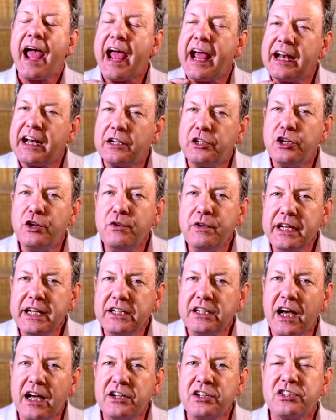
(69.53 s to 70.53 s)
And you need
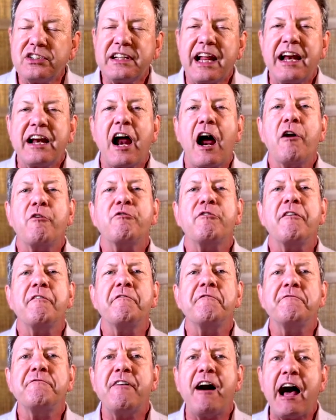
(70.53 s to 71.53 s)
to understand a
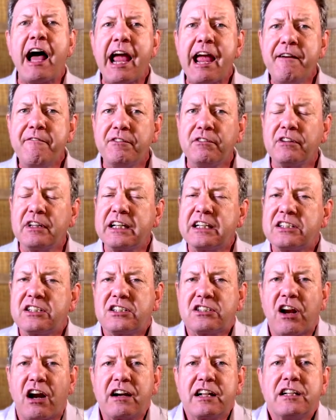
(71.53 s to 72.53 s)
revival is
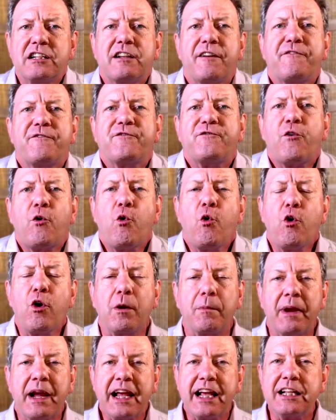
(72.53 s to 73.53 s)
starting to
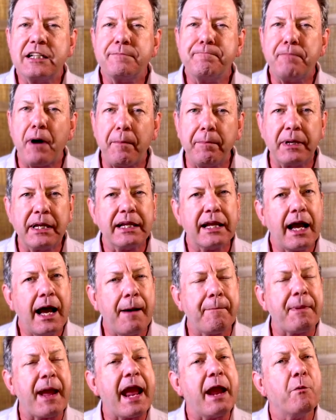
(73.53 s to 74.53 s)
form, it's bubbling
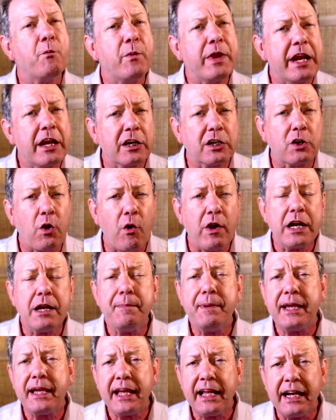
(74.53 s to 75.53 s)
up, and we are going to
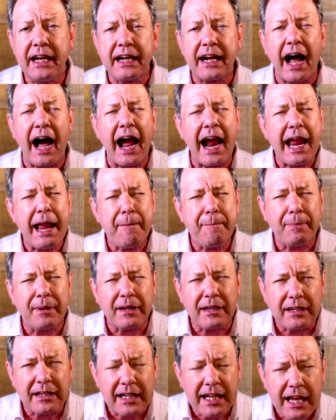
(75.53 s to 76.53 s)
be in it. I am
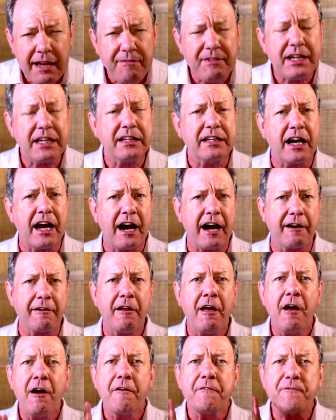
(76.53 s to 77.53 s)
believing God
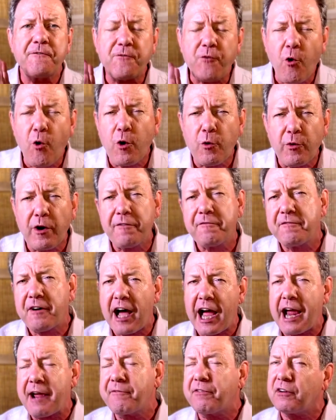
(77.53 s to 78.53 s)
for
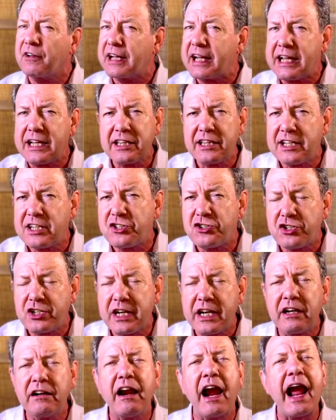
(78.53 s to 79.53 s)
revival in this
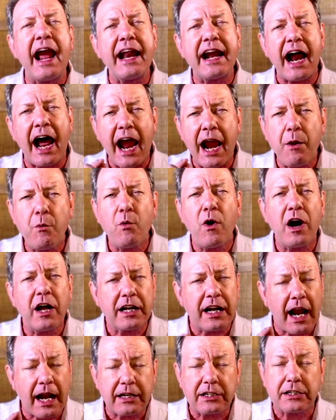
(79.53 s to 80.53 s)
year, and I want
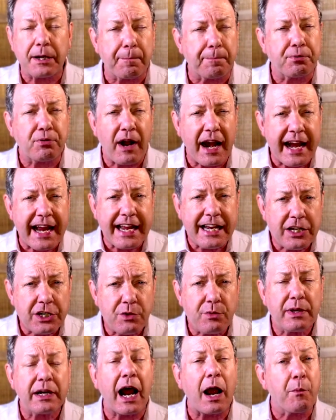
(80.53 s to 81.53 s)
to pray
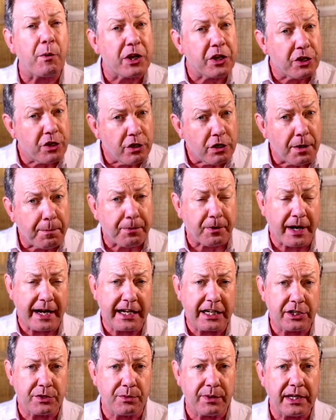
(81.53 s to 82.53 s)
into it. I want you to pray
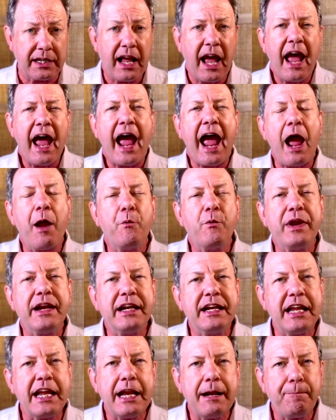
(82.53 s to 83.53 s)
into it. And we
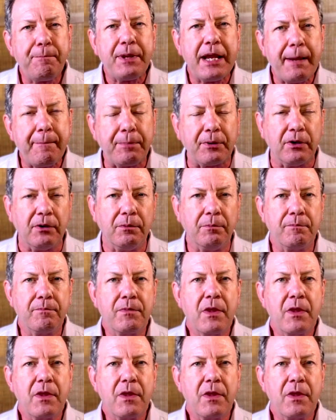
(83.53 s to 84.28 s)
need people